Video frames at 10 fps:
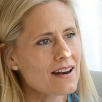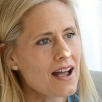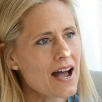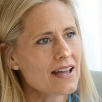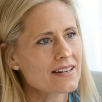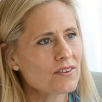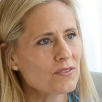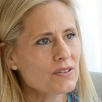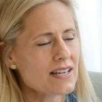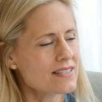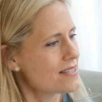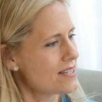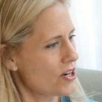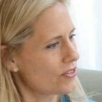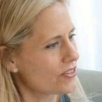I don't
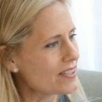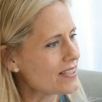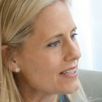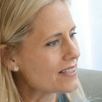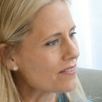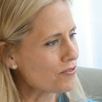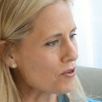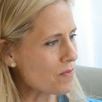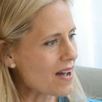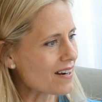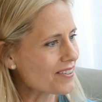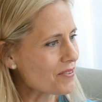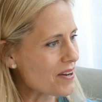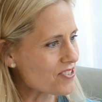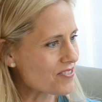necessarily need a full bodily
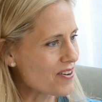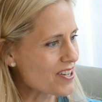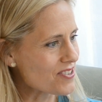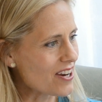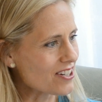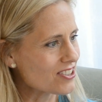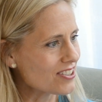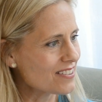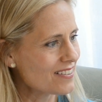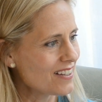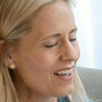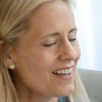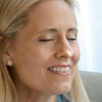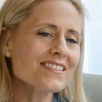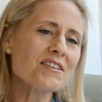resurrection,
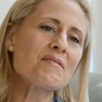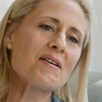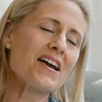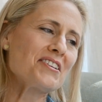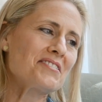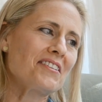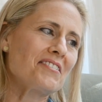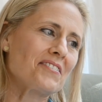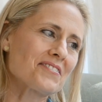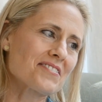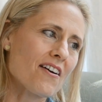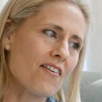unless I'm not 18-year-old self.